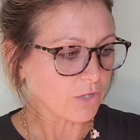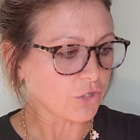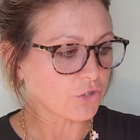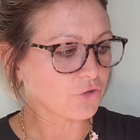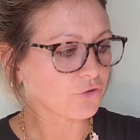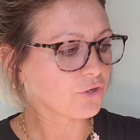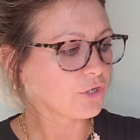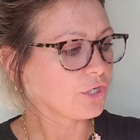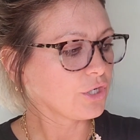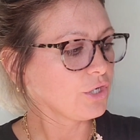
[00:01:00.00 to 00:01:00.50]

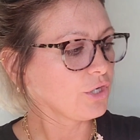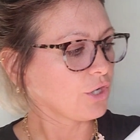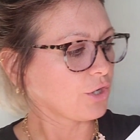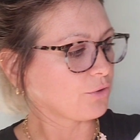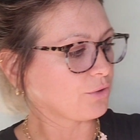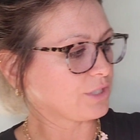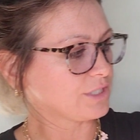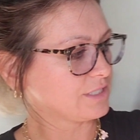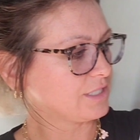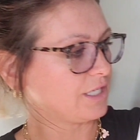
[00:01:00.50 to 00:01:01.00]
you're going to
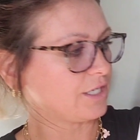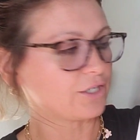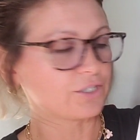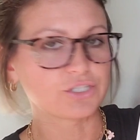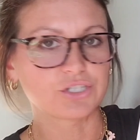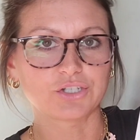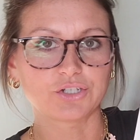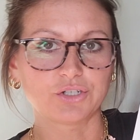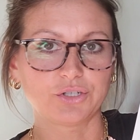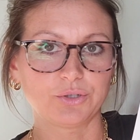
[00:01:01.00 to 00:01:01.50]
notice
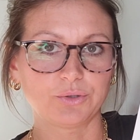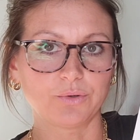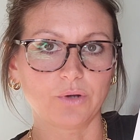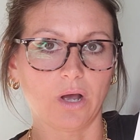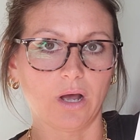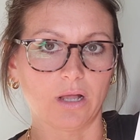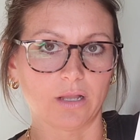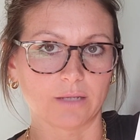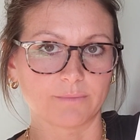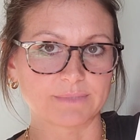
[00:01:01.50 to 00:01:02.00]
there's two
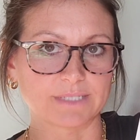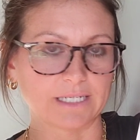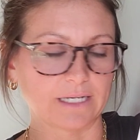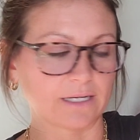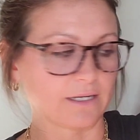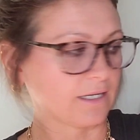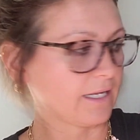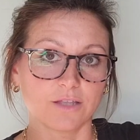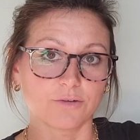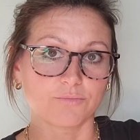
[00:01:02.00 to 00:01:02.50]
columns
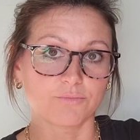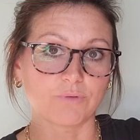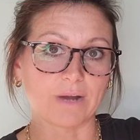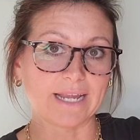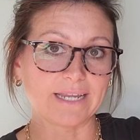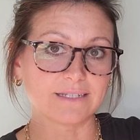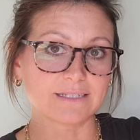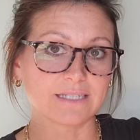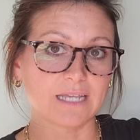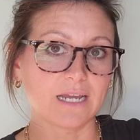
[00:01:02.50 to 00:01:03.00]
here. The
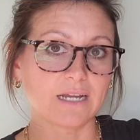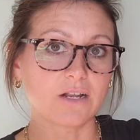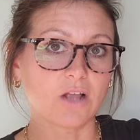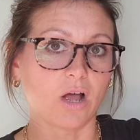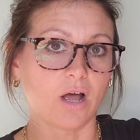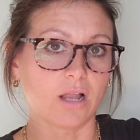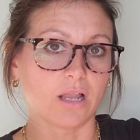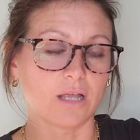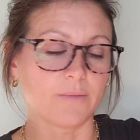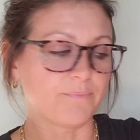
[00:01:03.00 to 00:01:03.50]
right side
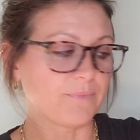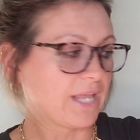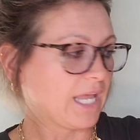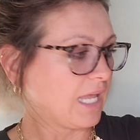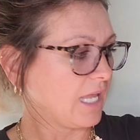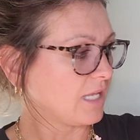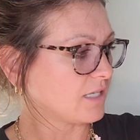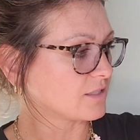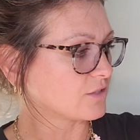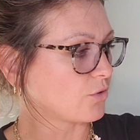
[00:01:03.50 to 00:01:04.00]
column
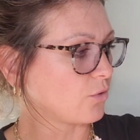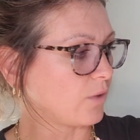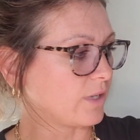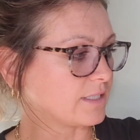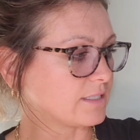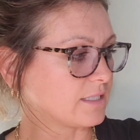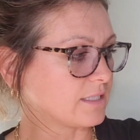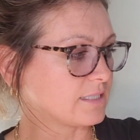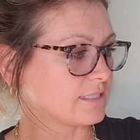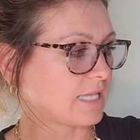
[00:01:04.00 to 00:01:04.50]
is
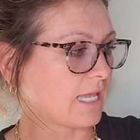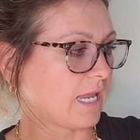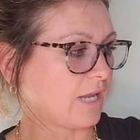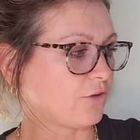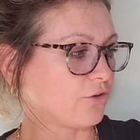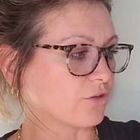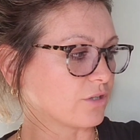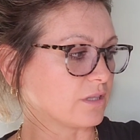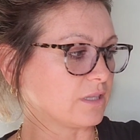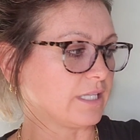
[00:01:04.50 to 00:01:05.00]
going to say
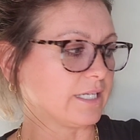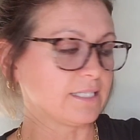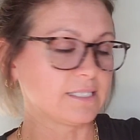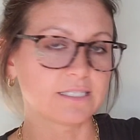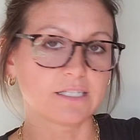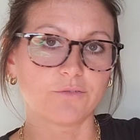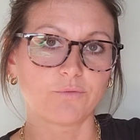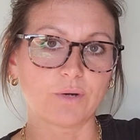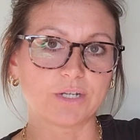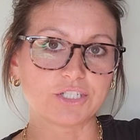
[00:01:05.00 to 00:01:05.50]
your
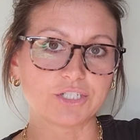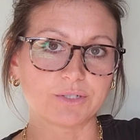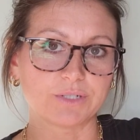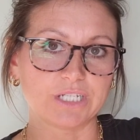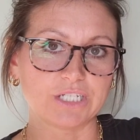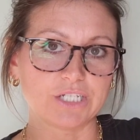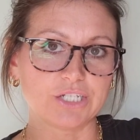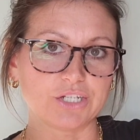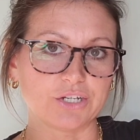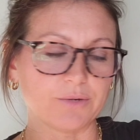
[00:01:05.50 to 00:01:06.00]
list of what you
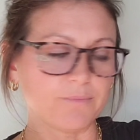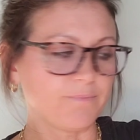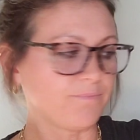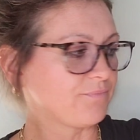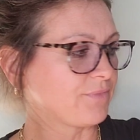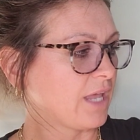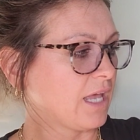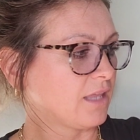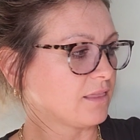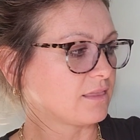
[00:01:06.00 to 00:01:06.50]
need to do.
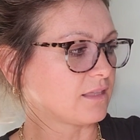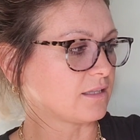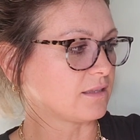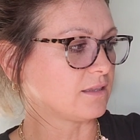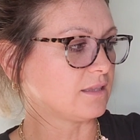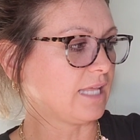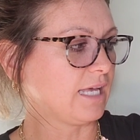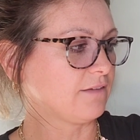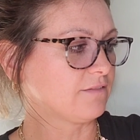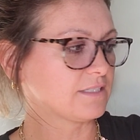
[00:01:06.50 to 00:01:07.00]
The
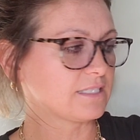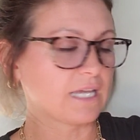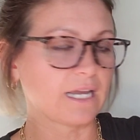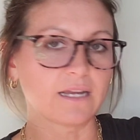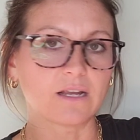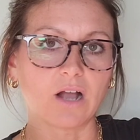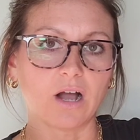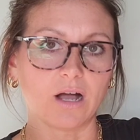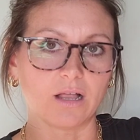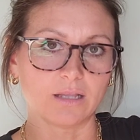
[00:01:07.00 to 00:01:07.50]
left
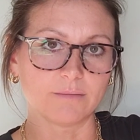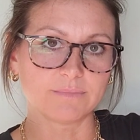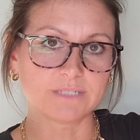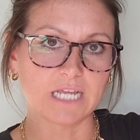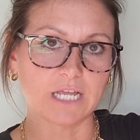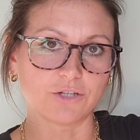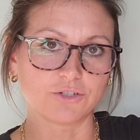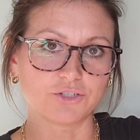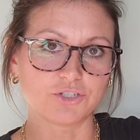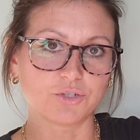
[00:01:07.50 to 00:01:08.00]
side column
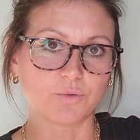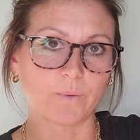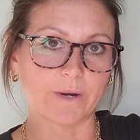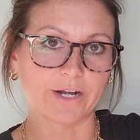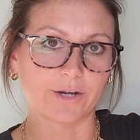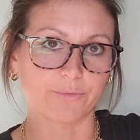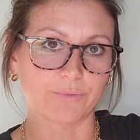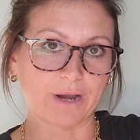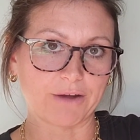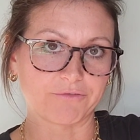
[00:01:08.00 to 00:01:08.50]
tells you where
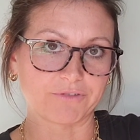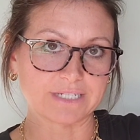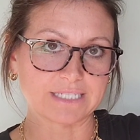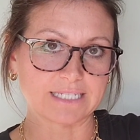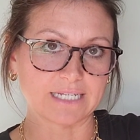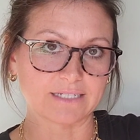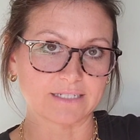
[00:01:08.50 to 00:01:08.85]
to reference it.